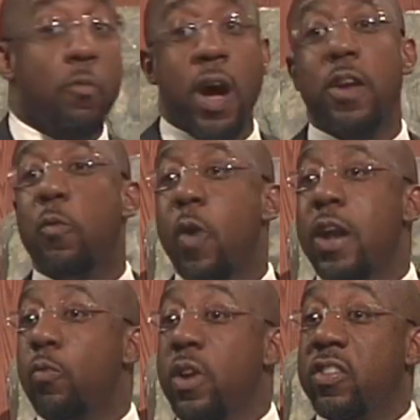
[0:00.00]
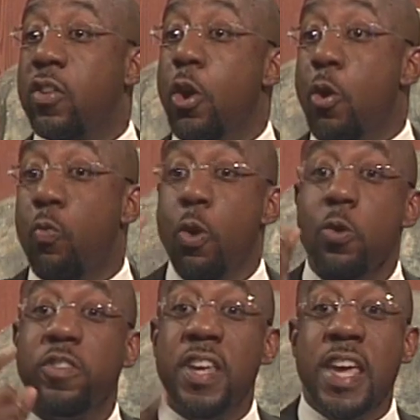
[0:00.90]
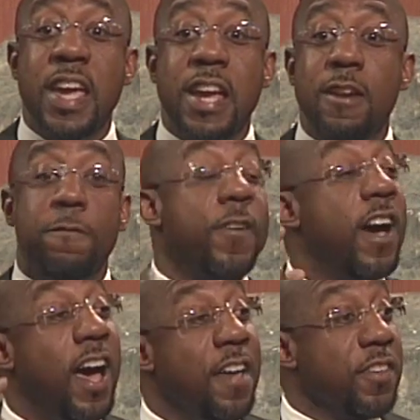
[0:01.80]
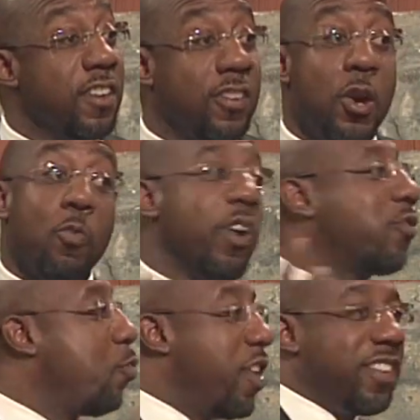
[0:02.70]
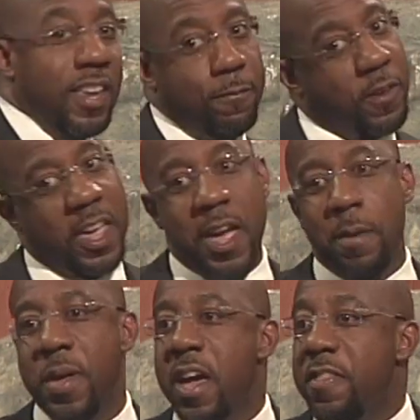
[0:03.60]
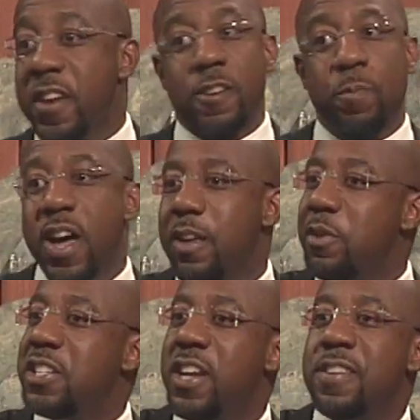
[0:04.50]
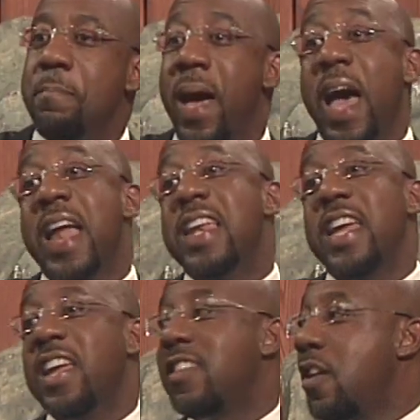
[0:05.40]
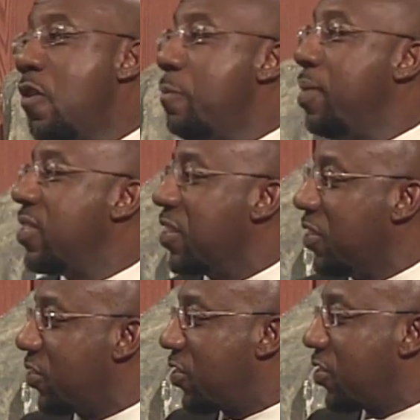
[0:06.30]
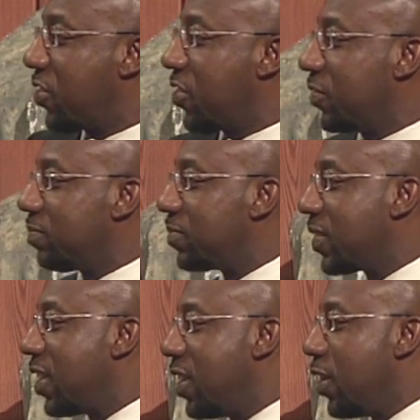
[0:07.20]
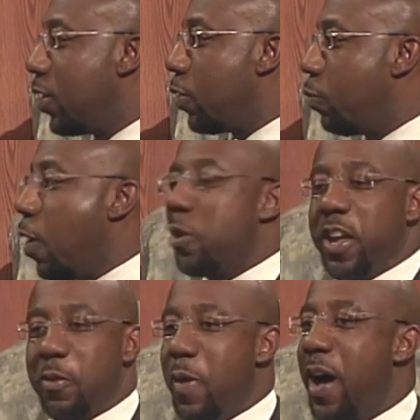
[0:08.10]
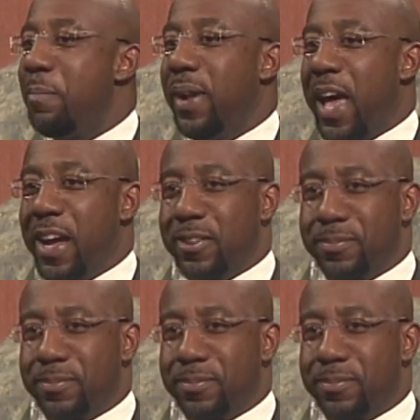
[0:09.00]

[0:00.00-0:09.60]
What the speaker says: What was routine for others was risky for him. This brother was just minding his own business, walking while black.